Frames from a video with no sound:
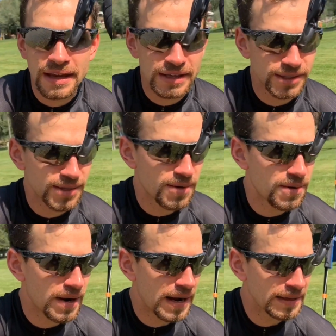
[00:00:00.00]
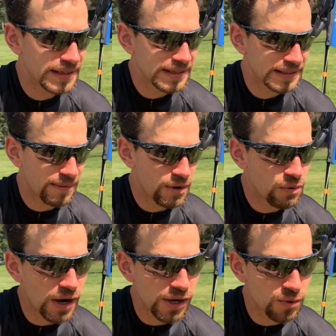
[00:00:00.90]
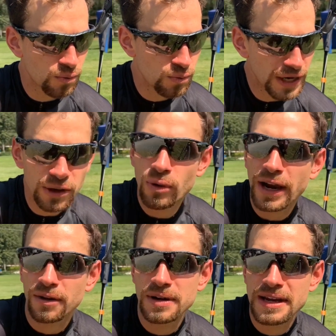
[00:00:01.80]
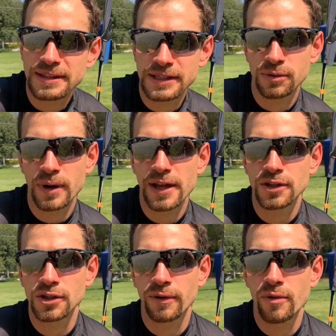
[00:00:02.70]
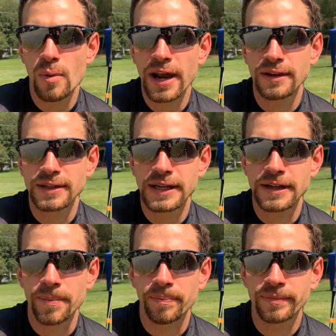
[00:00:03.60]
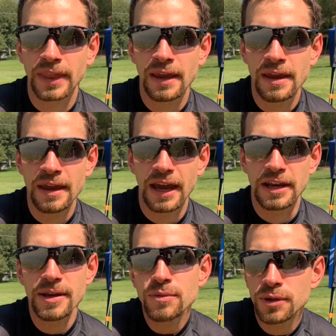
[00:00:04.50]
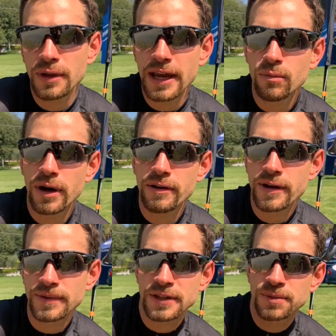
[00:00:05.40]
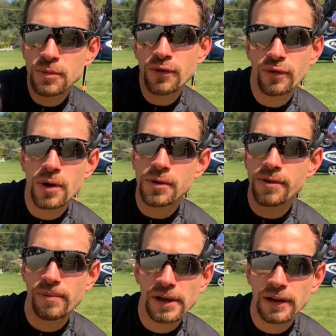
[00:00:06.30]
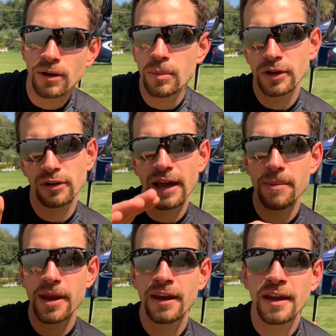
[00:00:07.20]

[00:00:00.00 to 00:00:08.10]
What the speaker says: So this is something where you really recognize the advantage of a wider tyre. And even today, when you have the smooth roads with a little bit climbing,